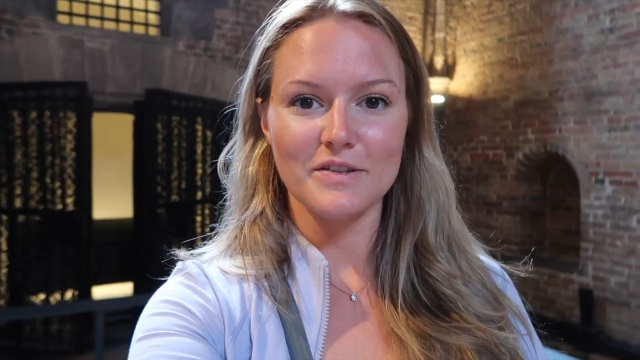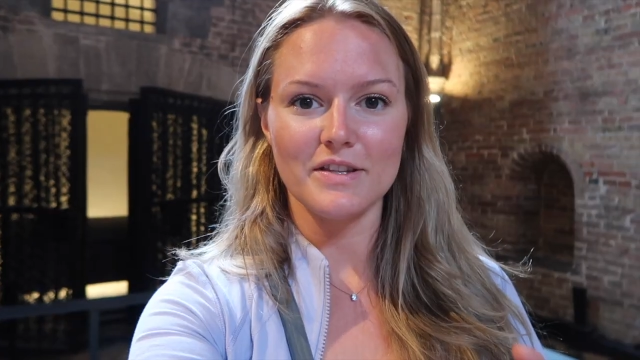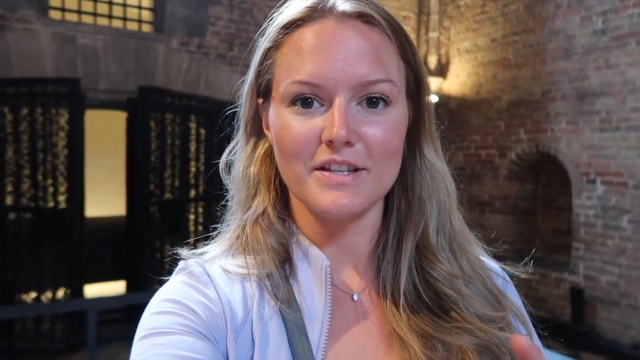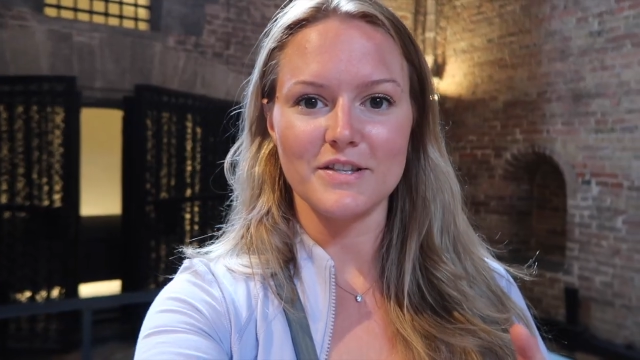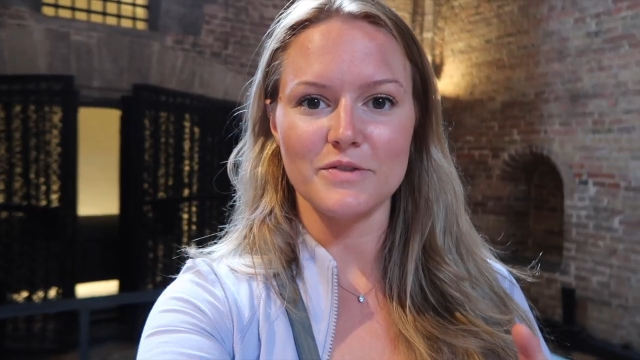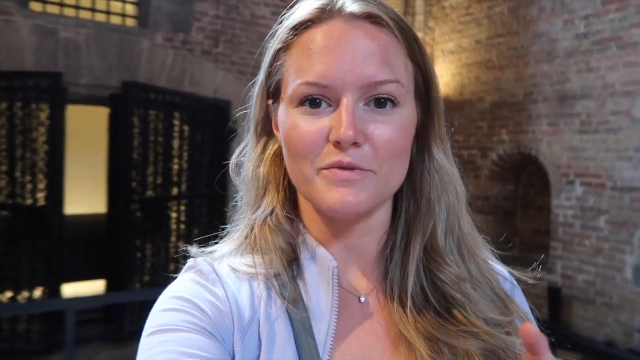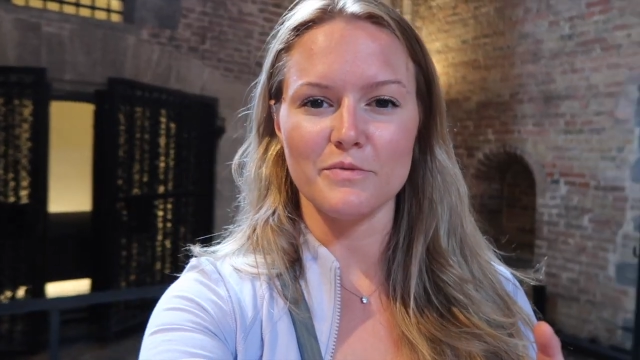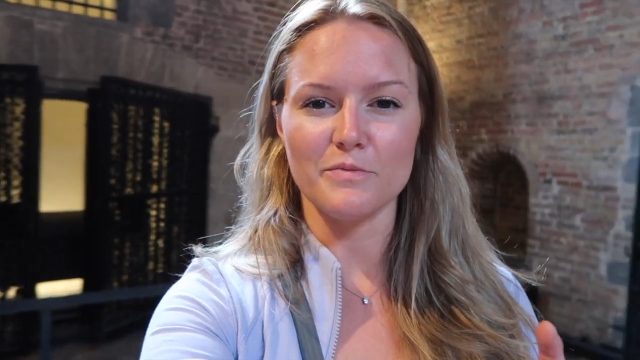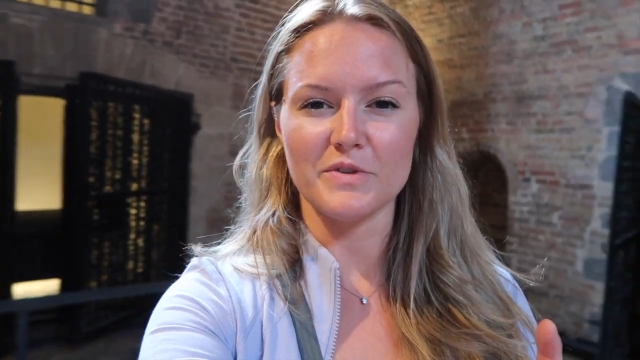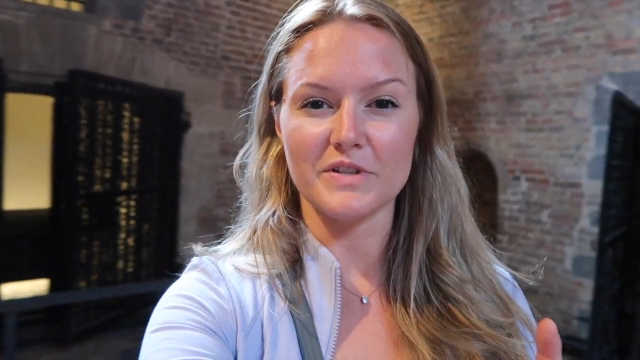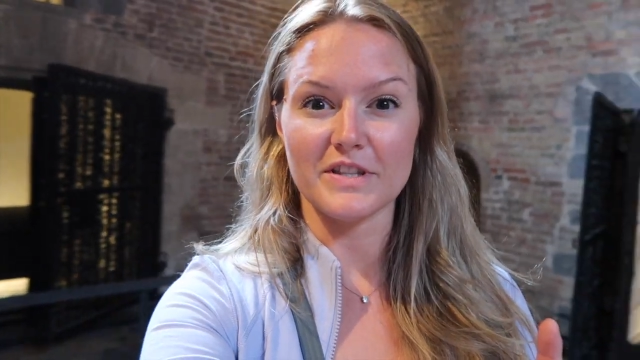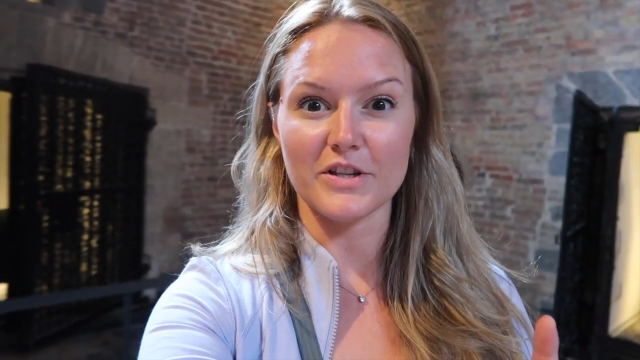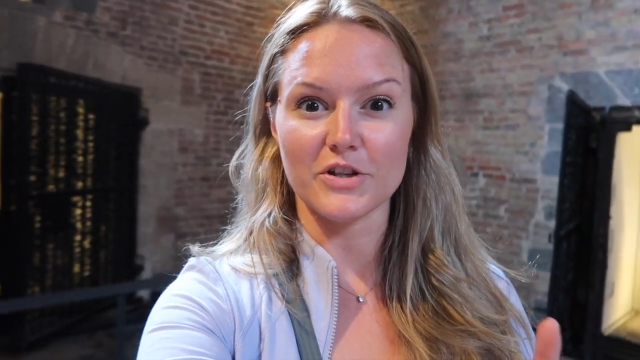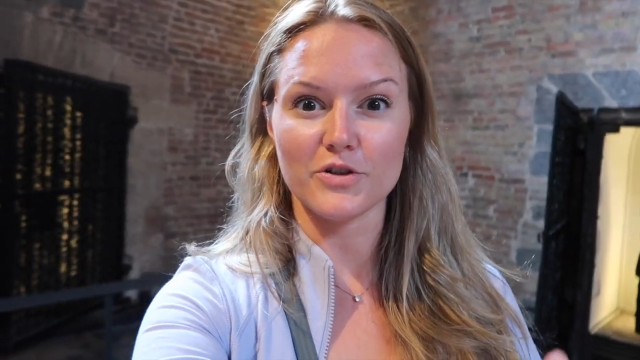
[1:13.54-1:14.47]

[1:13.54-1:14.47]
This room was the